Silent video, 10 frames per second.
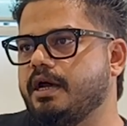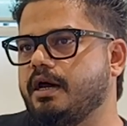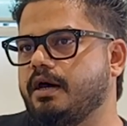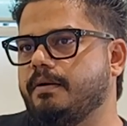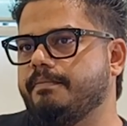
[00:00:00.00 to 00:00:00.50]

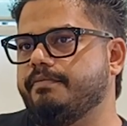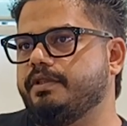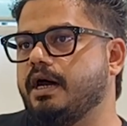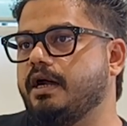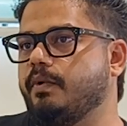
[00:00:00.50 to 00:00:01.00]

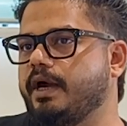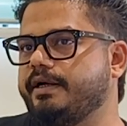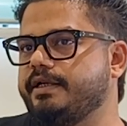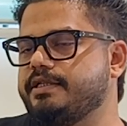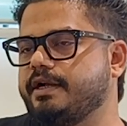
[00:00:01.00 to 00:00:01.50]
The
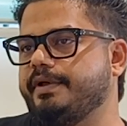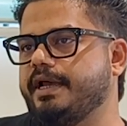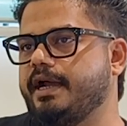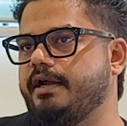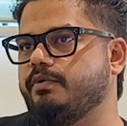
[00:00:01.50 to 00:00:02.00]
advantage that we
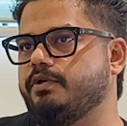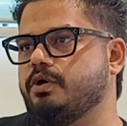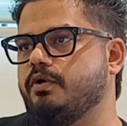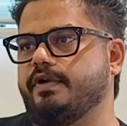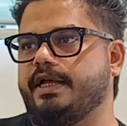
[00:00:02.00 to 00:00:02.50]
had was
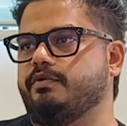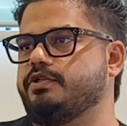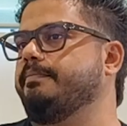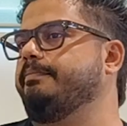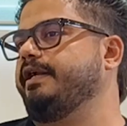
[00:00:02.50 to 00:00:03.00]
offline
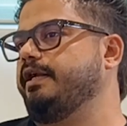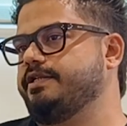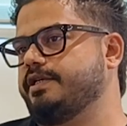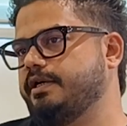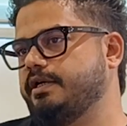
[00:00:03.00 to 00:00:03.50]
was completely
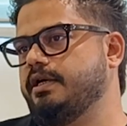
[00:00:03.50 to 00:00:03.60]
shut.